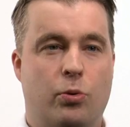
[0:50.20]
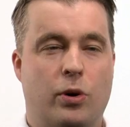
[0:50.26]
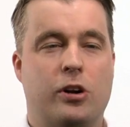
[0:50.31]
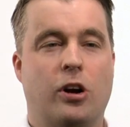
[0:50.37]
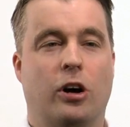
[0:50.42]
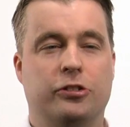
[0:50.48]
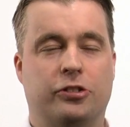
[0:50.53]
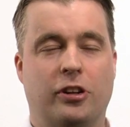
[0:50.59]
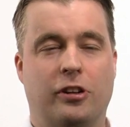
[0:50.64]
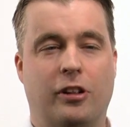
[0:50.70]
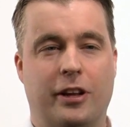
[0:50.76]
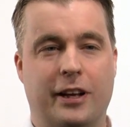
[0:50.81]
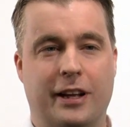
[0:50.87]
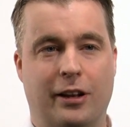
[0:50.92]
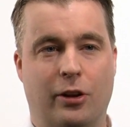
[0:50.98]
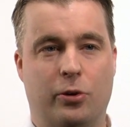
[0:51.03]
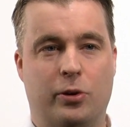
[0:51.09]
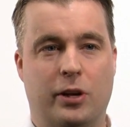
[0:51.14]
We're
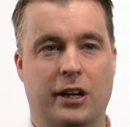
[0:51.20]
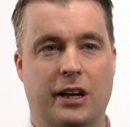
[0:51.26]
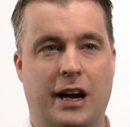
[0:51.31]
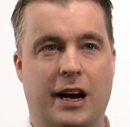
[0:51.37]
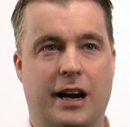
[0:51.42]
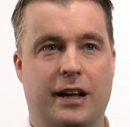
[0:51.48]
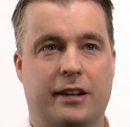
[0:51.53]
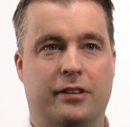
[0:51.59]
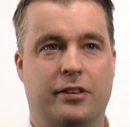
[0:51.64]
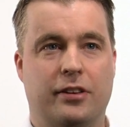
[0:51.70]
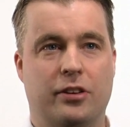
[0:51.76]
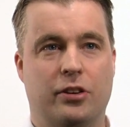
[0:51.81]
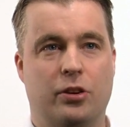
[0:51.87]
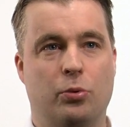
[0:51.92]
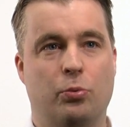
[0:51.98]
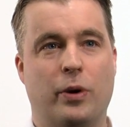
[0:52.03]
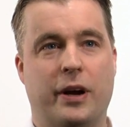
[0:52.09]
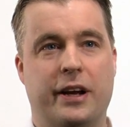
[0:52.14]
constantly looking at the
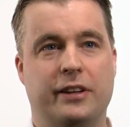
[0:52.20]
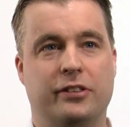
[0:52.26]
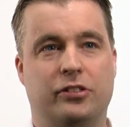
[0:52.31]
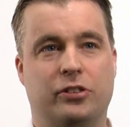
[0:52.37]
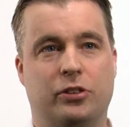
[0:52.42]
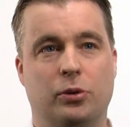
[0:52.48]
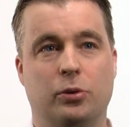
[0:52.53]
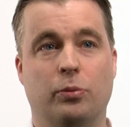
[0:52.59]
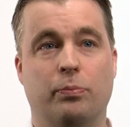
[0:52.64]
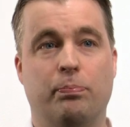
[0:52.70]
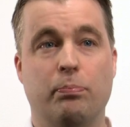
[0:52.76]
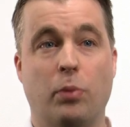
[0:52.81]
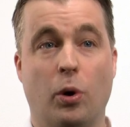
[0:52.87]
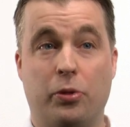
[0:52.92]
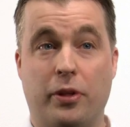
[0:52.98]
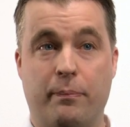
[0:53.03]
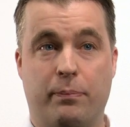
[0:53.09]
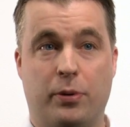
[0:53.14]
new ways to
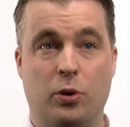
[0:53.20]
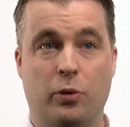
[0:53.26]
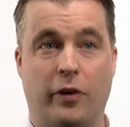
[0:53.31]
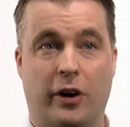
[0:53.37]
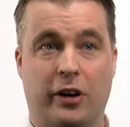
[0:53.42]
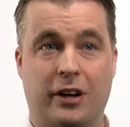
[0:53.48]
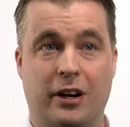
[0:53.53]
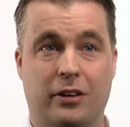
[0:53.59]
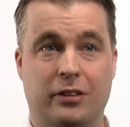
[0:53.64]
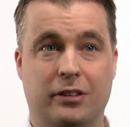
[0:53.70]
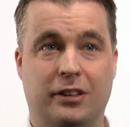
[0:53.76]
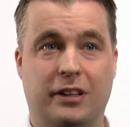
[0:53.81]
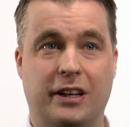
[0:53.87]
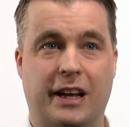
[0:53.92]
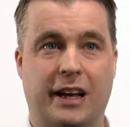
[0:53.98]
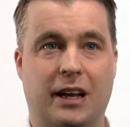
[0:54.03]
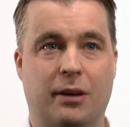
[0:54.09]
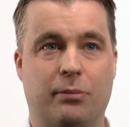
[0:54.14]
both improve our current
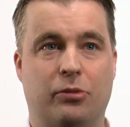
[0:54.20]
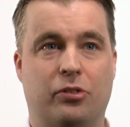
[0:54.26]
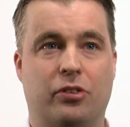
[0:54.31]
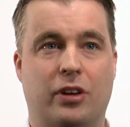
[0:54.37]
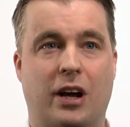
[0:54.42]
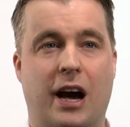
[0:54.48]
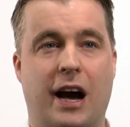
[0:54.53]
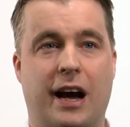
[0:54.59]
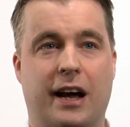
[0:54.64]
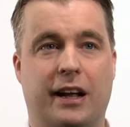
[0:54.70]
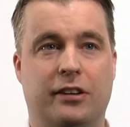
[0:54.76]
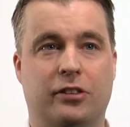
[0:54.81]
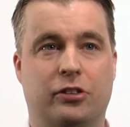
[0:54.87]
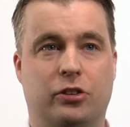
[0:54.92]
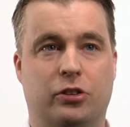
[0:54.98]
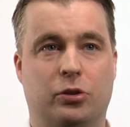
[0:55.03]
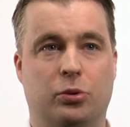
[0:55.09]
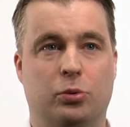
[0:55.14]
games
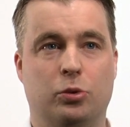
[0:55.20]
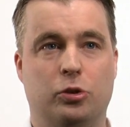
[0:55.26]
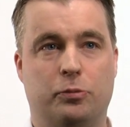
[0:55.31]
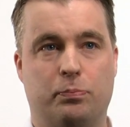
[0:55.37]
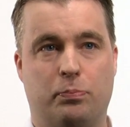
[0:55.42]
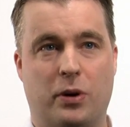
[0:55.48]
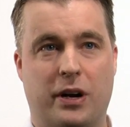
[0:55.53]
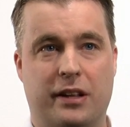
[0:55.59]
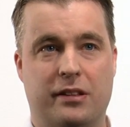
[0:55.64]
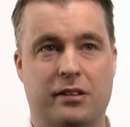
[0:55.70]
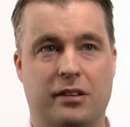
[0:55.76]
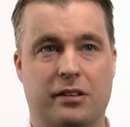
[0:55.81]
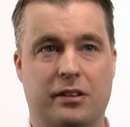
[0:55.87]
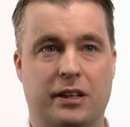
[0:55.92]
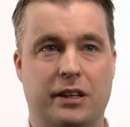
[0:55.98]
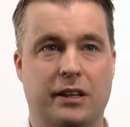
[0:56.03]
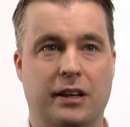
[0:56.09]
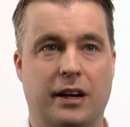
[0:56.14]
and to spread
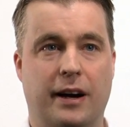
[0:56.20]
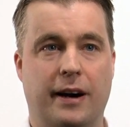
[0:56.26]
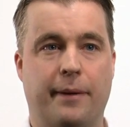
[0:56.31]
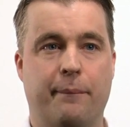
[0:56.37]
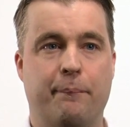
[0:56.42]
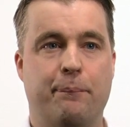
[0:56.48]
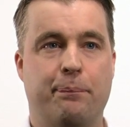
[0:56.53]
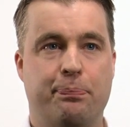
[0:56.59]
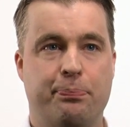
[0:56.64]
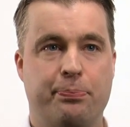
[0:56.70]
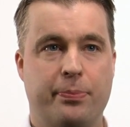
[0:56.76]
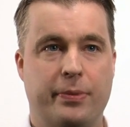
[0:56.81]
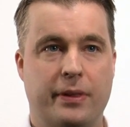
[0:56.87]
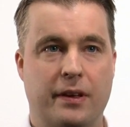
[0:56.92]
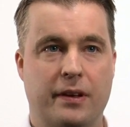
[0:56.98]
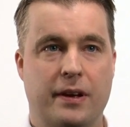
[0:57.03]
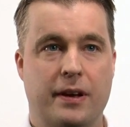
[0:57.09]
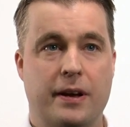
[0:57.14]
the
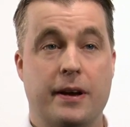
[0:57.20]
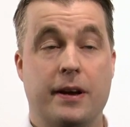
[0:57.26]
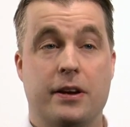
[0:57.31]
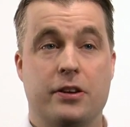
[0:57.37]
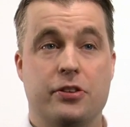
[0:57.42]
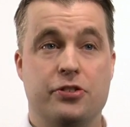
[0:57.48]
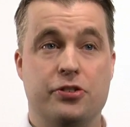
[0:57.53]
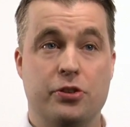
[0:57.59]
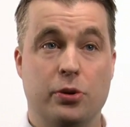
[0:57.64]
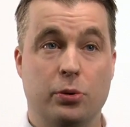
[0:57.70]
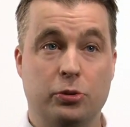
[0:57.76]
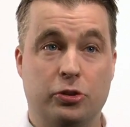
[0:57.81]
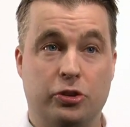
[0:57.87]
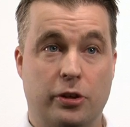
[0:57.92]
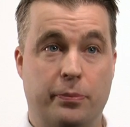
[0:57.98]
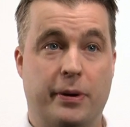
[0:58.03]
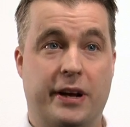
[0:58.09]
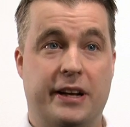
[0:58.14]

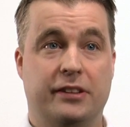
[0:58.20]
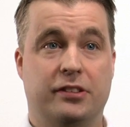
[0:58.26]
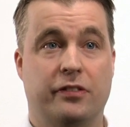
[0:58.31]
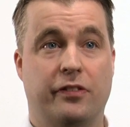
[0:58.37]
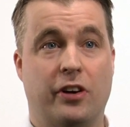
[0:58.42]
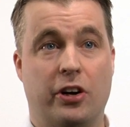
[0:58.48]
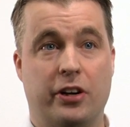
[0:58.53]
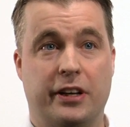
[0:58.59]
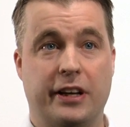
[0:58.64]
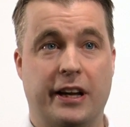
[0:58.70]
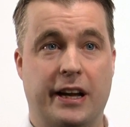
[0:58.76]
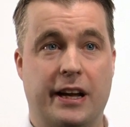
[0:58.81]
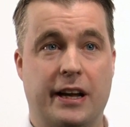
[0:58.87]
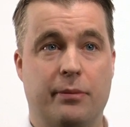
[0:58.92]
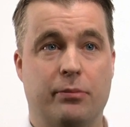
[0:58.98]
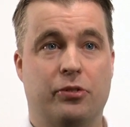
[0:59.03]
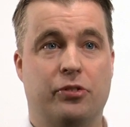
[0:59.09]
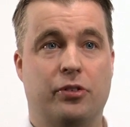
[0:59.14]
user base of our
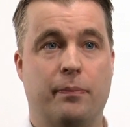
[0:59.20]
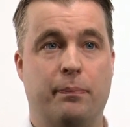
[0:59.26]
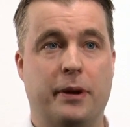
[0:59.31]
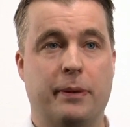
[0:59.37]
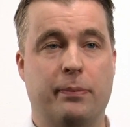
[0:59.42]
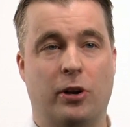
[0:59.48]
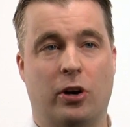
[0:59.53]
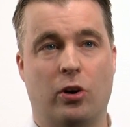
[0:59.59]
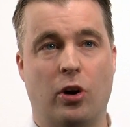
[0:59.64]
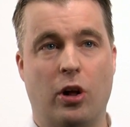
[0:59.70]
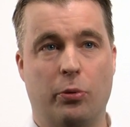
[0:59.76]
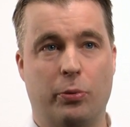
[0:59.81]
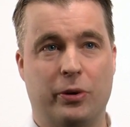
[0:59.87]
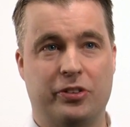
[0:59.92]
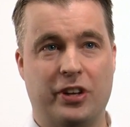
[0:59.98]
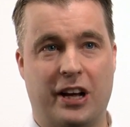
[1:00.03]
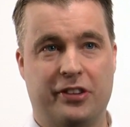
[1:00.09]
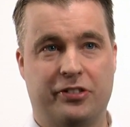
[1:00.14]
games. People are
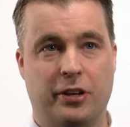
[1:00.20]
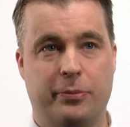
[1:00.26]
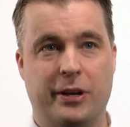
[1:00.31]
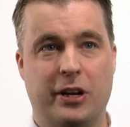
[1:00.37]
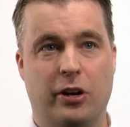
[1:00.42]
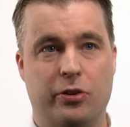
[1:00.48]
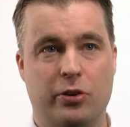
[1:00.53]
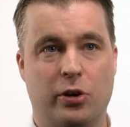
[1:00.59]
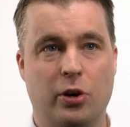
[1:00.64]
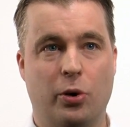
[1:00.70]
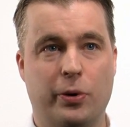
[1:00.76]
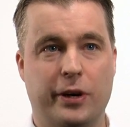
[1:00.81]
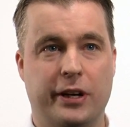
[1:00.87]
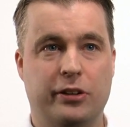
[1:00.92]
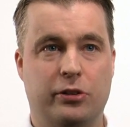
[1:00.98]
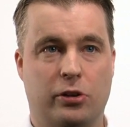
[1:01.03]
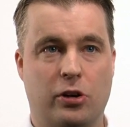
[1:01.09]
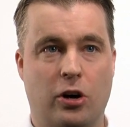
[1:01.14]
always asking me, are you
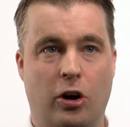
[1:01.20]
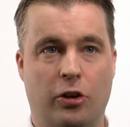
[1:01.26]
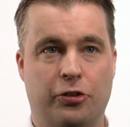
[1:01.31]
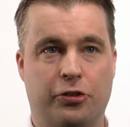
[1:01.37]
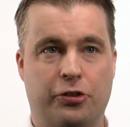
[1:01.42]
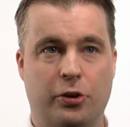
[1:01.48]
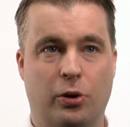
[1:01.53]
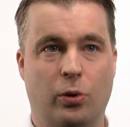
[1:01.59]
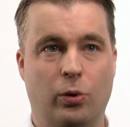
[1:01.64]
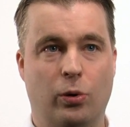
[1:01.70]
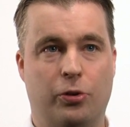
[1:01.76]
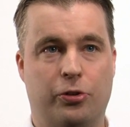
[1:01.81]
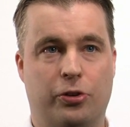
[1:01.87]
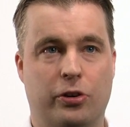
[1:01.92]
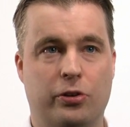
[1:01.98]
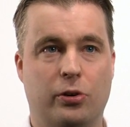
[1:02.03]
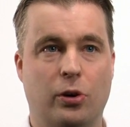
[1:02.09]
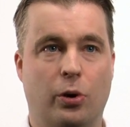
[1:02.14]
going into console,
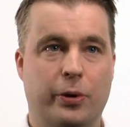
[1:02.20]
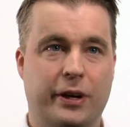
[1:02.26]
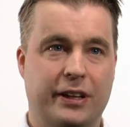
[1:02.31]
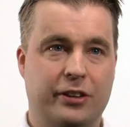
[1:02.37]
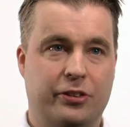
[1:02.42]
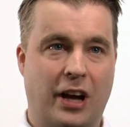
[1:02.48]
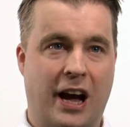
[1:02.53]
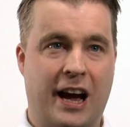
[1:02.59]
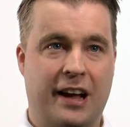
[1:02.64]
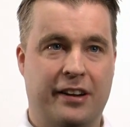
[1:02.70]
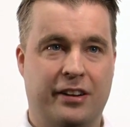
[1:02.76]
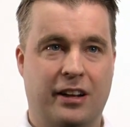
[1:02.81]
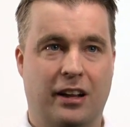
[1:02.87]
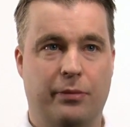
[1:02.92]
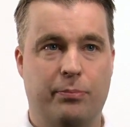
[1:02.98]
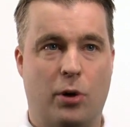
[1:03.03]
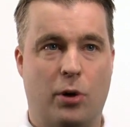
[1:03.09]
or are you going into handheld